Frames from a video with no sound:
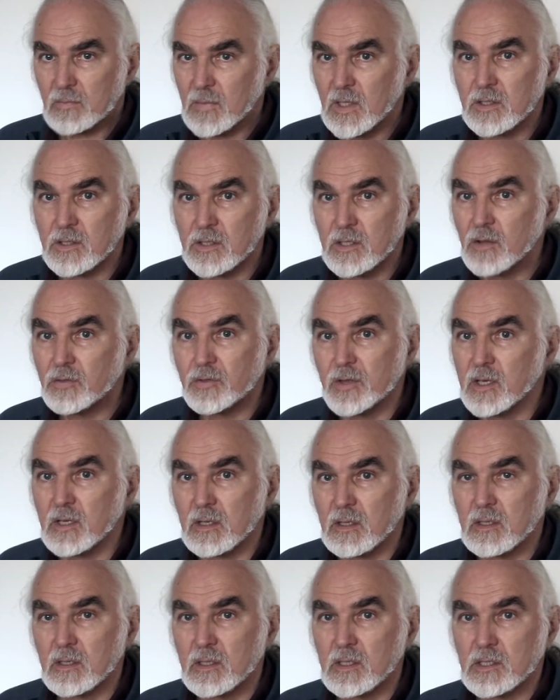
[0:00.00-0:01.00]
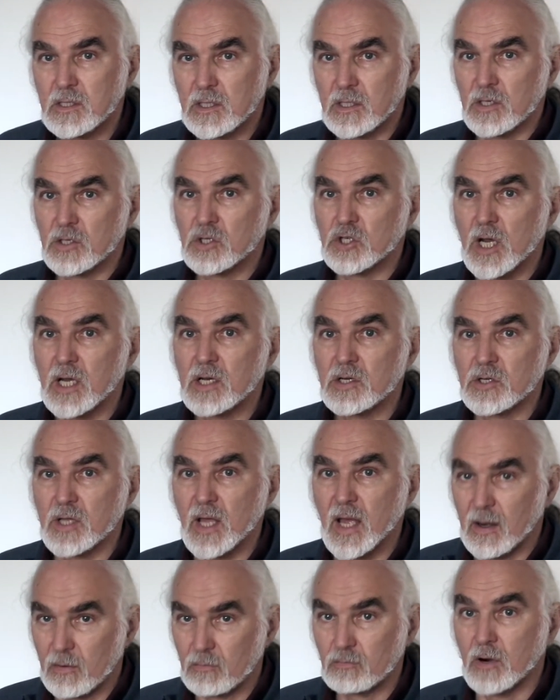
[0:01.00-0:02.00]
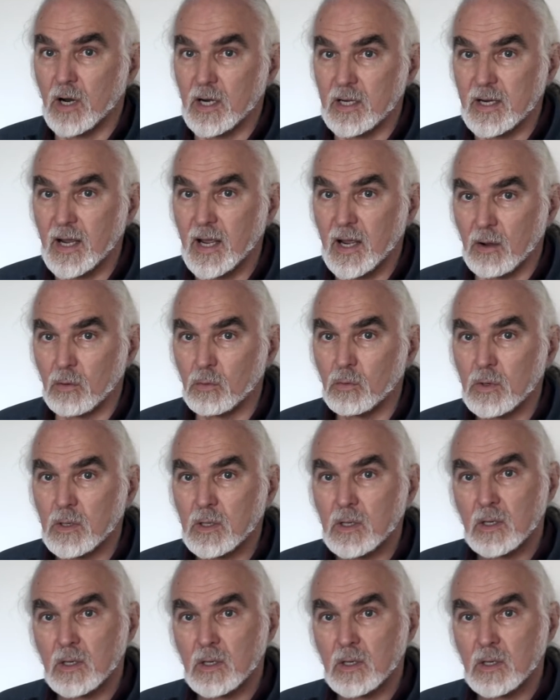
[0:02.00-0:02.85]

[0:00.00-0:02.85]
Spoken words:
and nothing is going to change that right now,